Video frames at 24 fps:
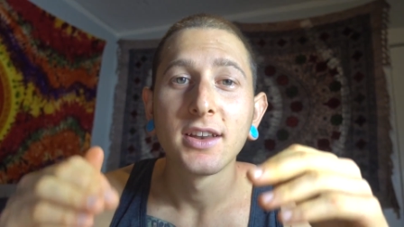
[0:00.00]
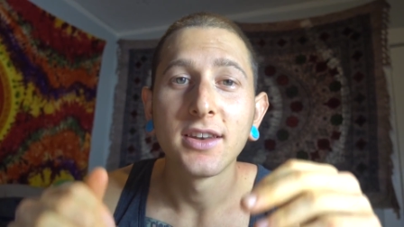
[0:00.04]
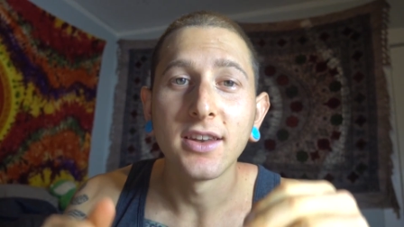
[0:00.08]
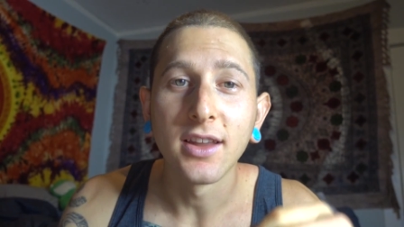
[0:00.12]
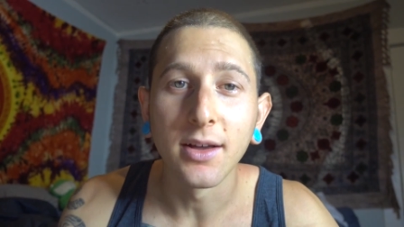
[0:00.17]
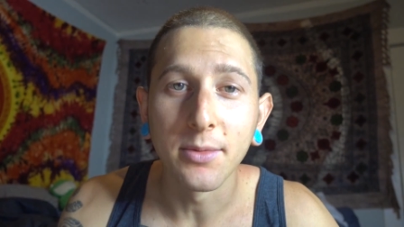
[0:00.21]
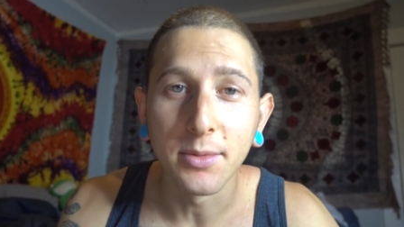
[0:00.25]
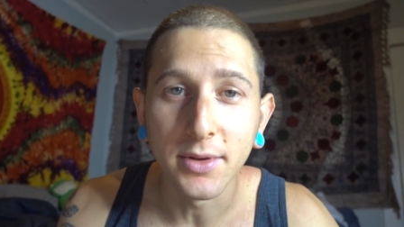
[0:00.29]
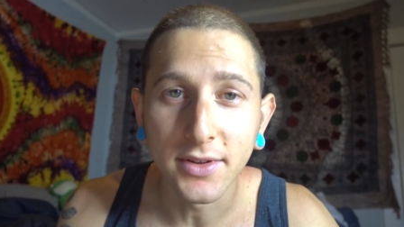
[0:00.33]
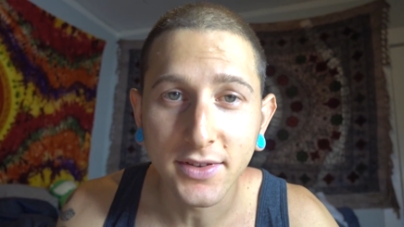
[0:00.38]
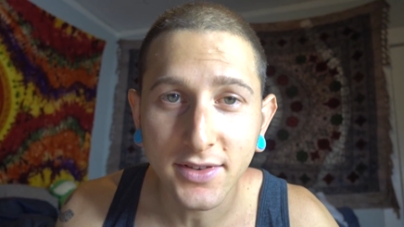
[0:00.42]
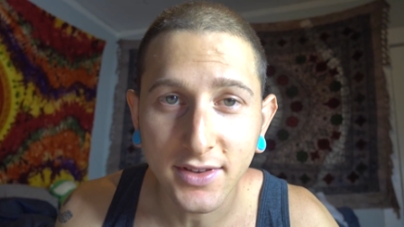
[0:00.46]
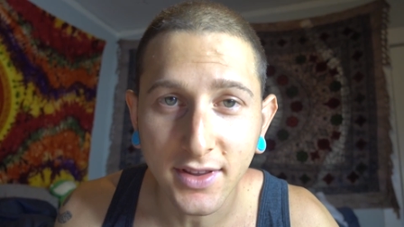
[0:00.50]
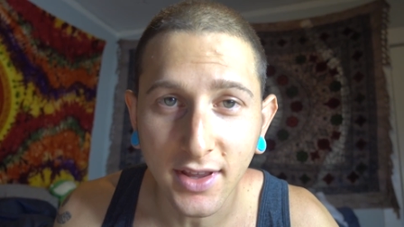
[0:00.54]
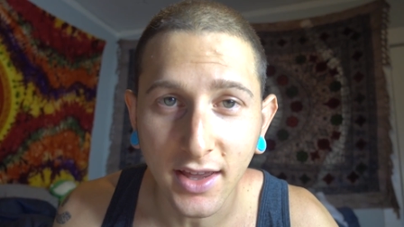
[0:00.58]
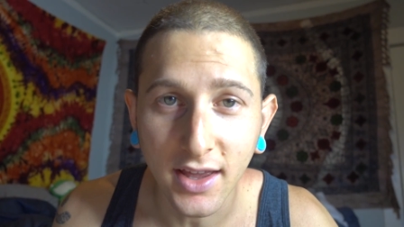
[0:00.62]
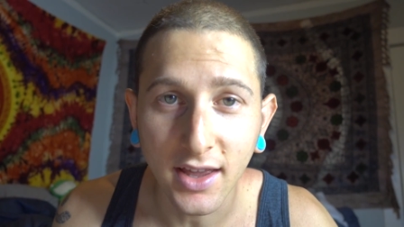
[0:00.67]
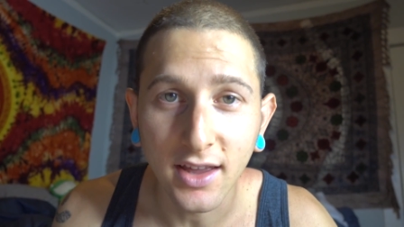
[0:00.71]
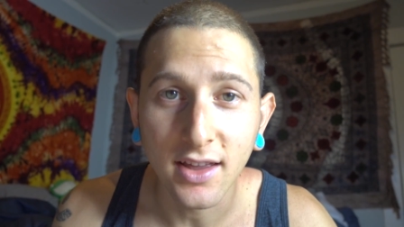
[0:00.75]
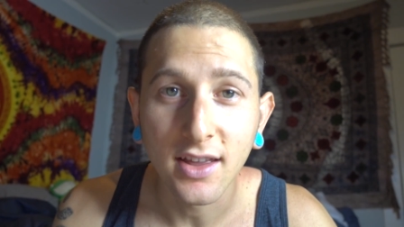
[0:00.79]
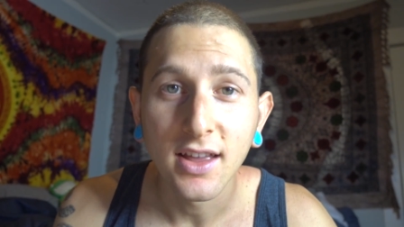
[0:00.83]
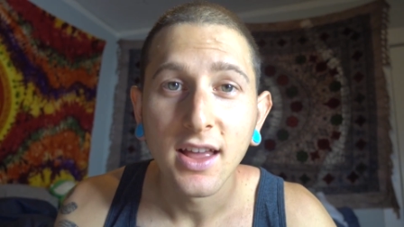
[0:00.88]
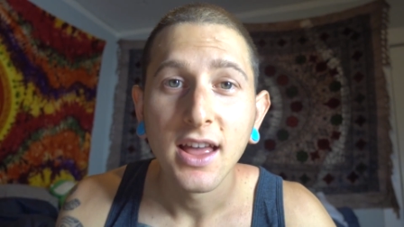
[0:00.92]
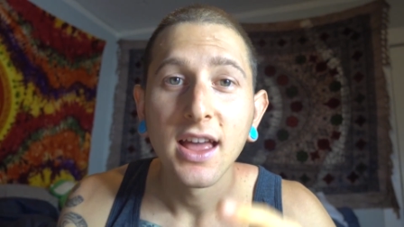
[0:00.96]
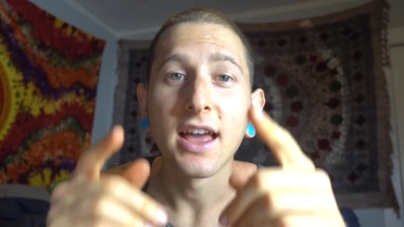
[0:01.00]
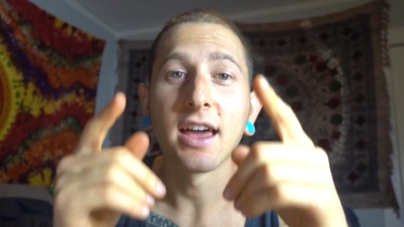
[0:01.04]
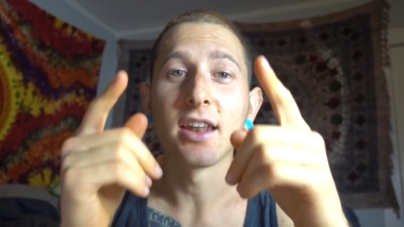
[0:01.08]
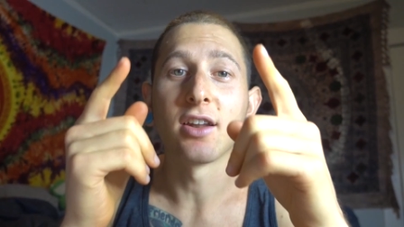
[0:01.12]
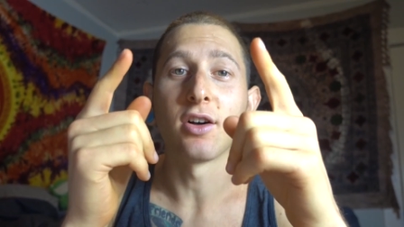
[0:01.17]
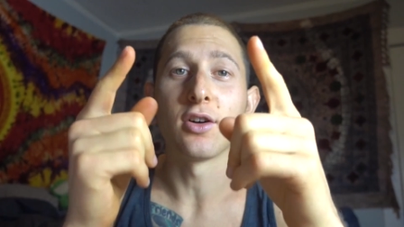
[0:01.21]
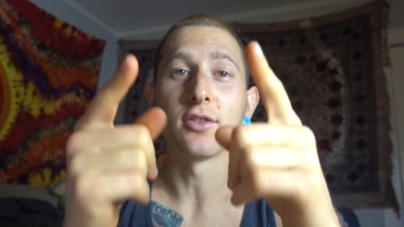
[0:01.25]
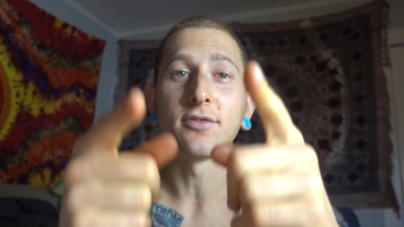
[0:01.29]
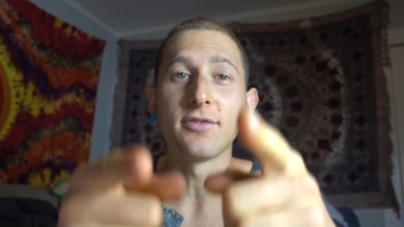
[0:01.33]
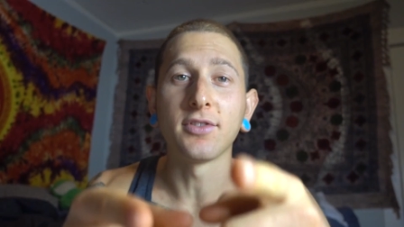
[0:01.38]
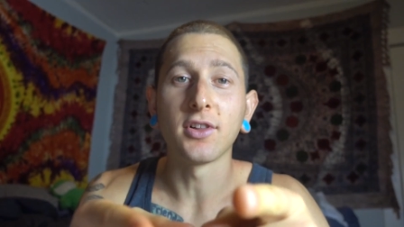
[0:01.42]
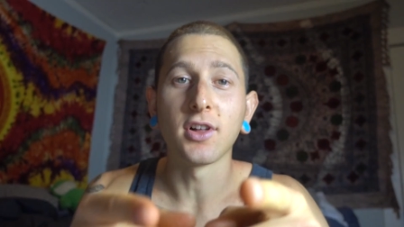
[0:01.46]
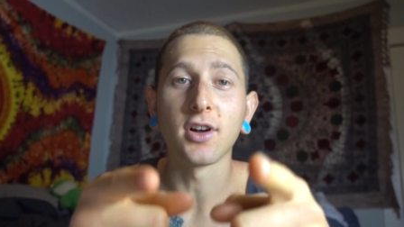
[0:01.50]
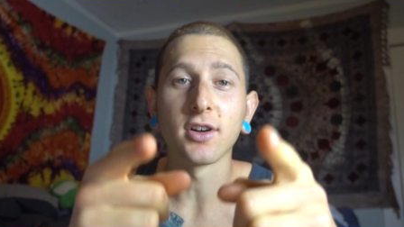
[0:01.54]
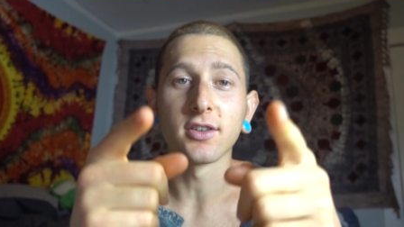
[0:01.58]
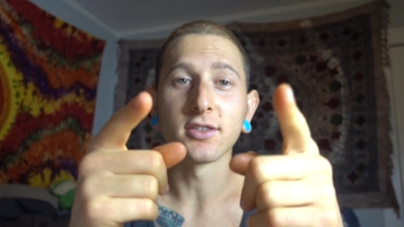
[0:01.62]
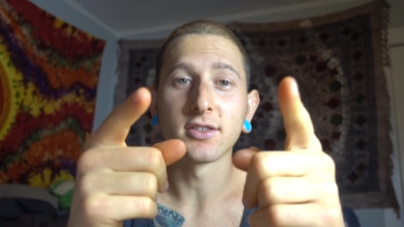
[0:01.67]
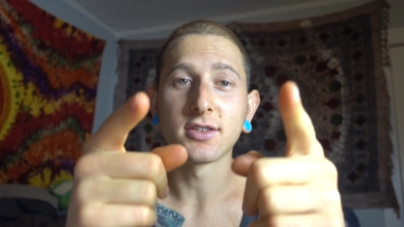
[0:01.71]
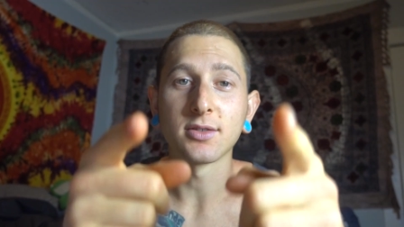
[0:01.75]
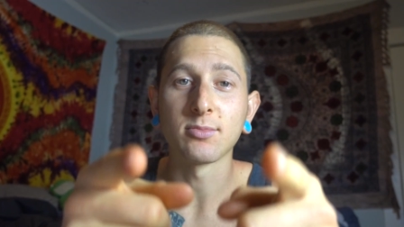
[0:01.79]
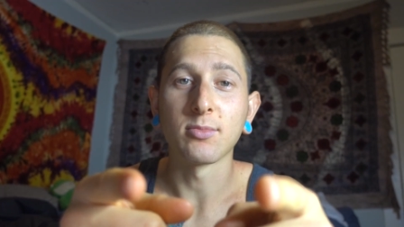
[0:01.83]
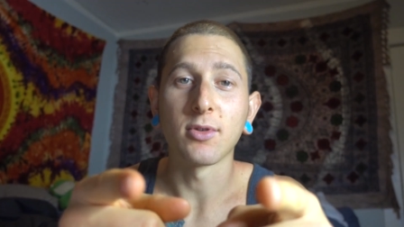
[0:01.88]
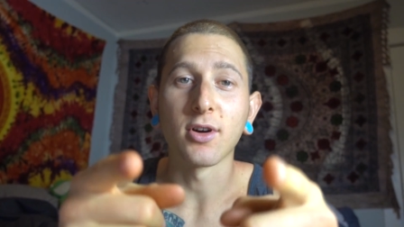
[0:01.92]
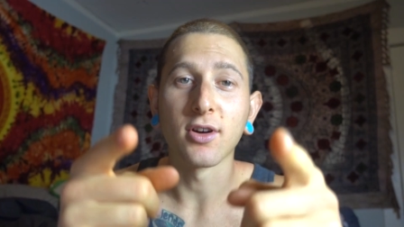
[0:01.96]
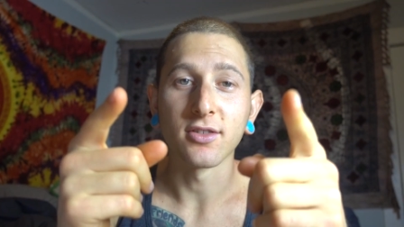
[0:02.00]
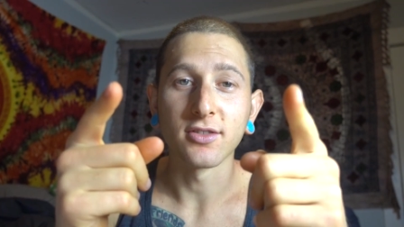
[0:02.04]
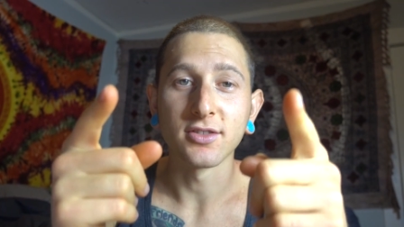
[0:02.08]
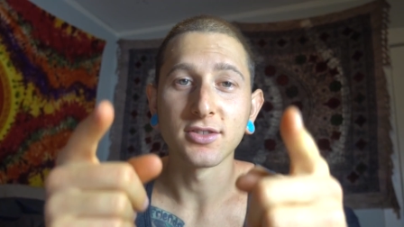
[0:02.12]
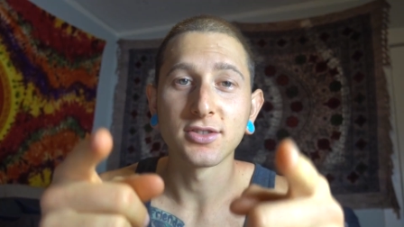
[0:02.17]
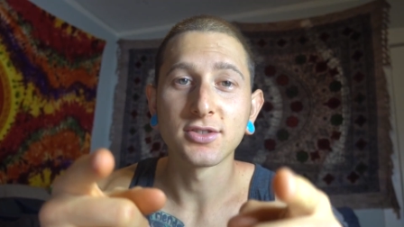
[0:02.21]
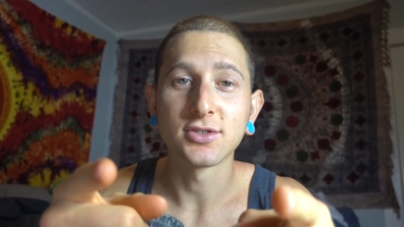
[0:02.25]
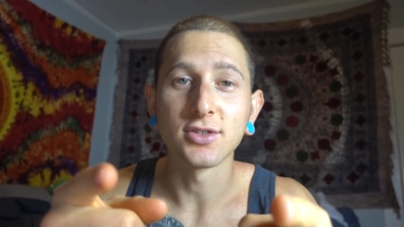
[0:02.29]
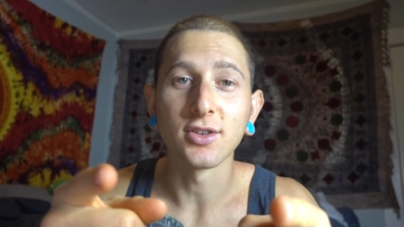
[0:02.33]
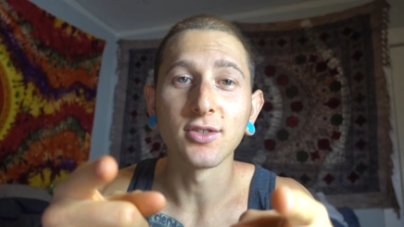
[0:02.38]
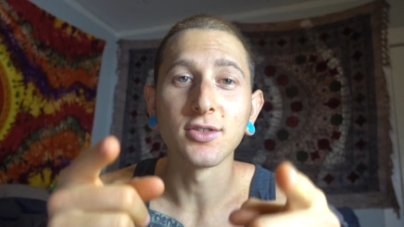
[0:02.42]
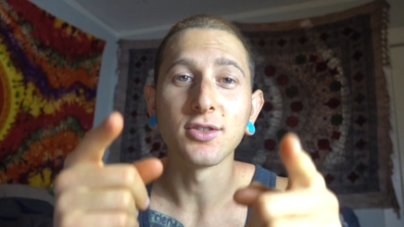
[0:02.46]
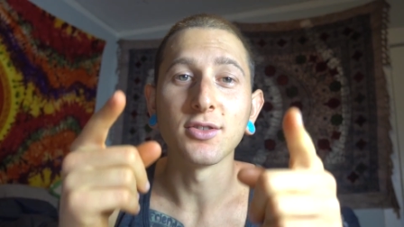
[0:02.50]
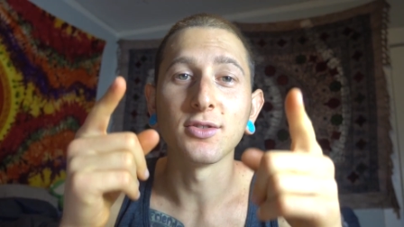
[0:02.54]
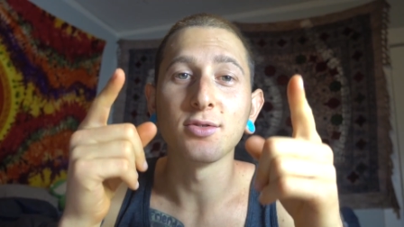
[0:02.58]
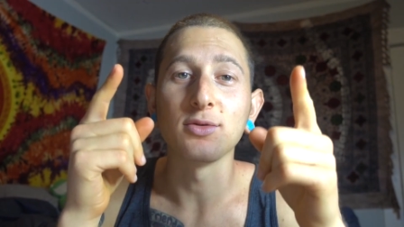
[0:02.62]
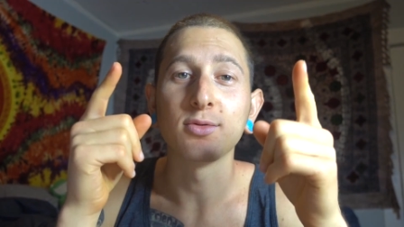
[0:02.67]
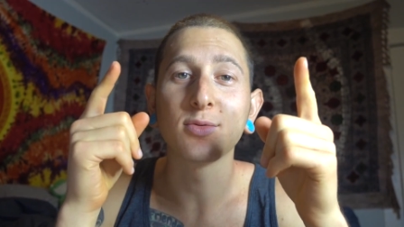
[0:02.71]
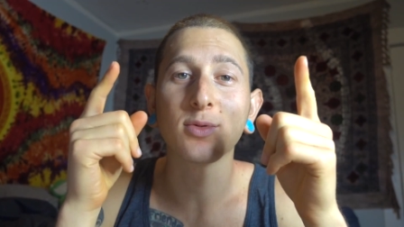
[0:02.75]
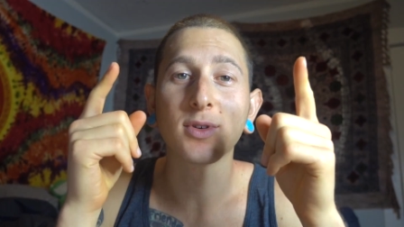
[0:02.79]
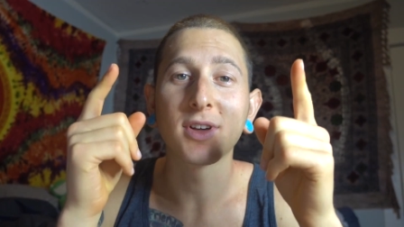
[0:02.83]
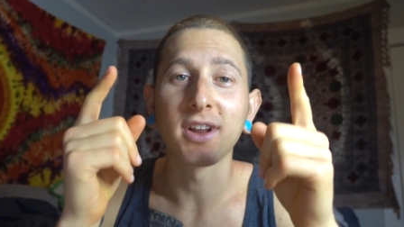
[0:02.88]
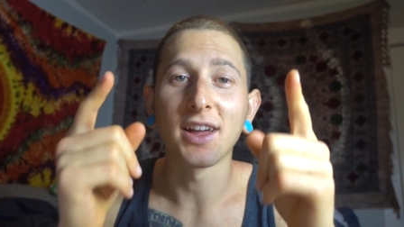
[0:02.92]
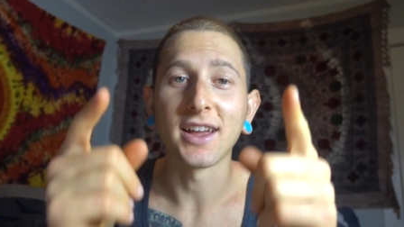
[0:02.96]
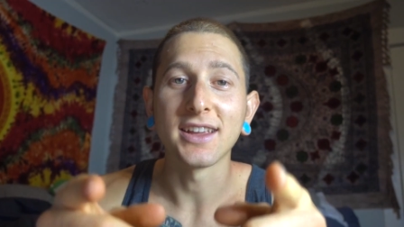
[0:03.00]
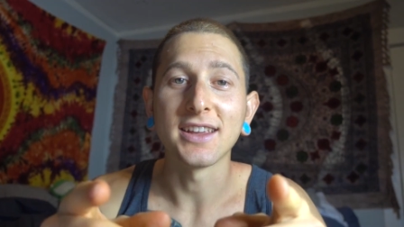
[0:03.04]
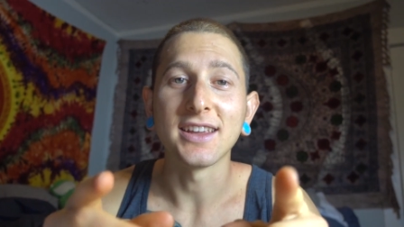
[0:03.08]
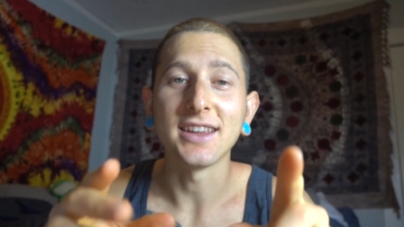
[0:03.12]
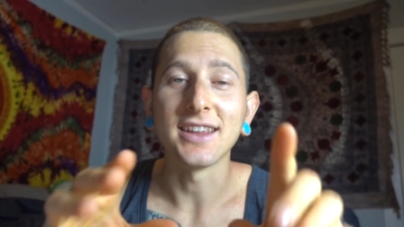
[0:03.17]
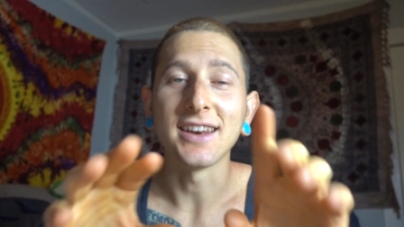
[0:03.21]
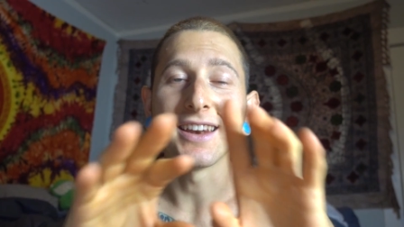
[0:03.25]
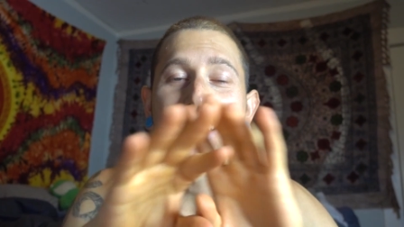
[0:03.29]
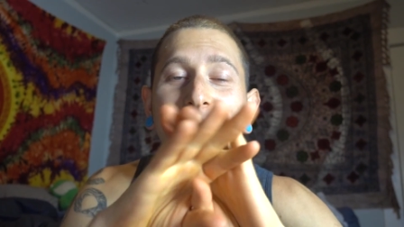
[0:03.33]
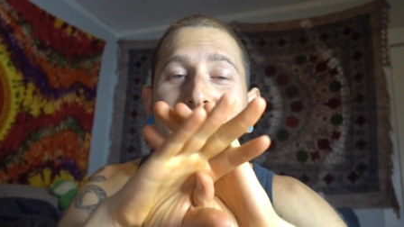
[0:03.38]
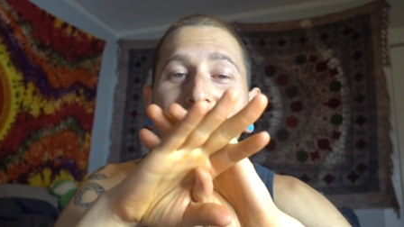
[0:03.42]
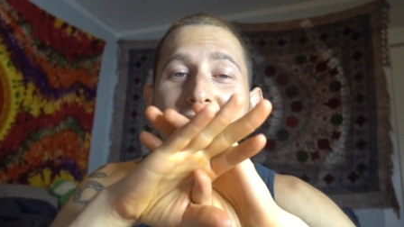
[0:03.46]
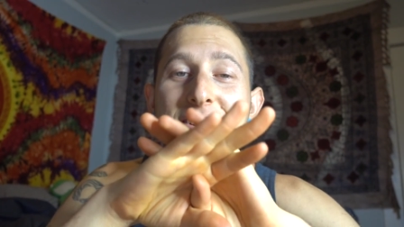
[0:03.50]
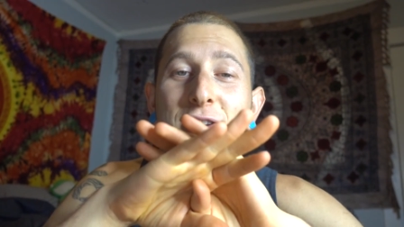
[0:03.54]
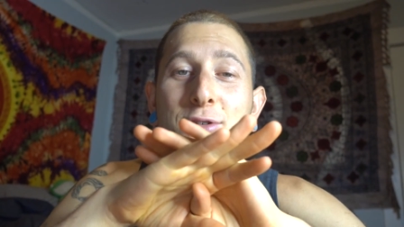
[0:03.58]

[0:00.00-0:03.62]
namaste, and I'll vlog tomorrow to show you what I eat